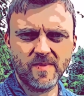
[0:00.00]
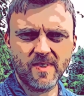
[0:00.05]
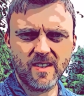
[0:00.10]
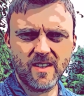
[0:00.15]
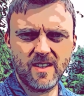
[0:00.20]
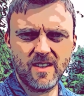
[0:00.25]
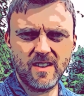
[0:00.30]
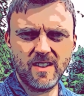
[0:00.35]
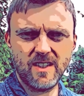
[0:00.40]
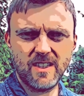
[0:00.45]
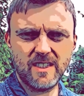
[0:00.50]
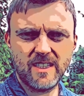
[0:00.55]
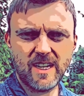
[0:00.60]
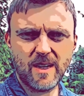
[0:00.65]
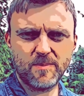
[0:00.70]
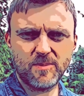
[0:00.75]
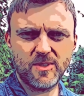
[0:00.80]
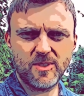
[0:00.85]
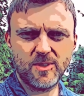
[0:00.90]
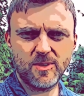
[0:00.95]

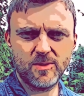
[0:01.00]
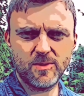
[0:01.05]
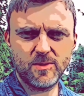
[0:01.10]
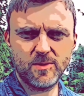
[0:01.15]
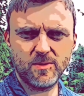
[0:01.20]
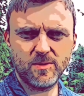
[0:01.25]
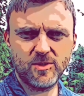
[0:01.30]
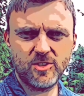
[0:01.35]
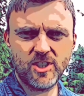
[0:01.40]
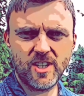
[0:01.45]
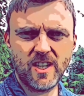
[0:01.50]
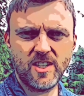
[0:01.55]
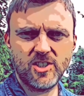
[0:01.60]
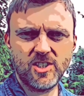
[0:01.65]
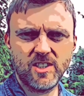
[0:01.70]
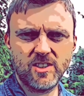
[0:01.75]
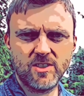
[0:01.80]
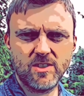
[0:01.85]
adapt to changing